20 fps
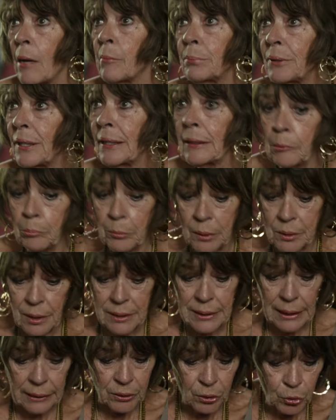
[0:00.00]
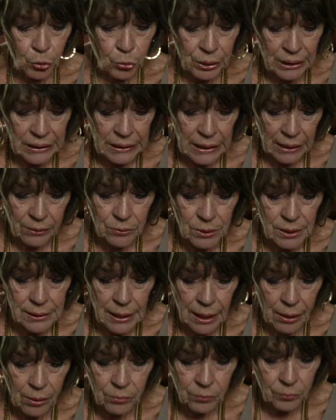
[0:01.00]
I'm playing music in the greenhouse
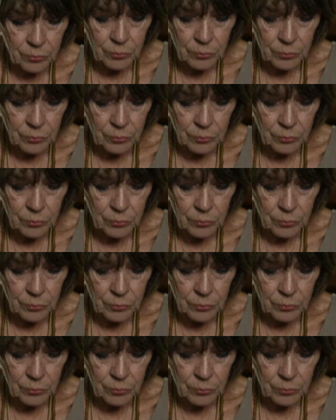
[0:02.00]
now.